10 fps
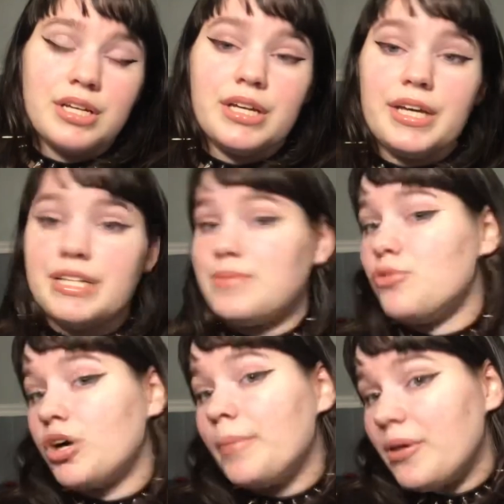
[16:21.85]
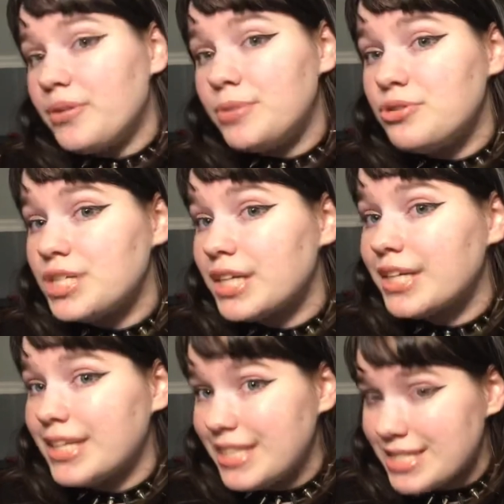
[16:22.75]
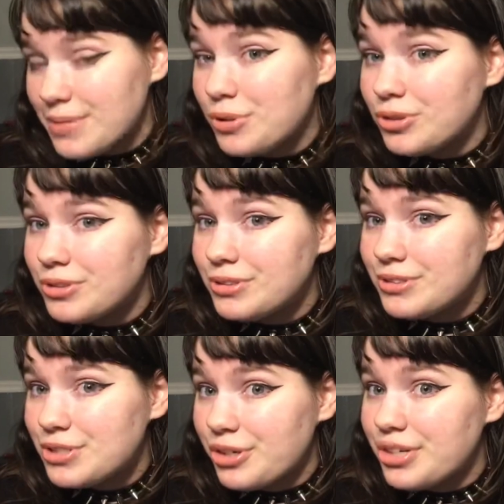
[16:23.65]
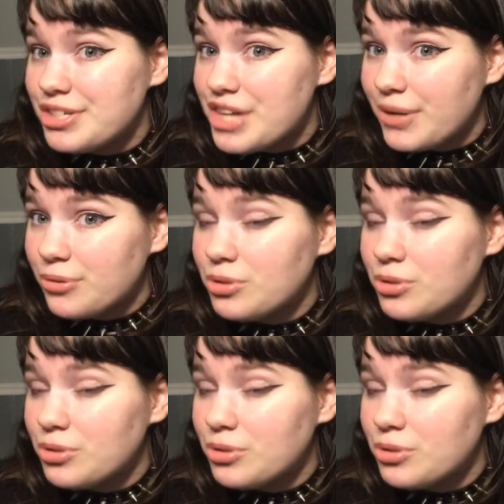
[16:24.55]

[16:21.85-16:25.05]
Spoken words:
It is more about the music and the subculture in general,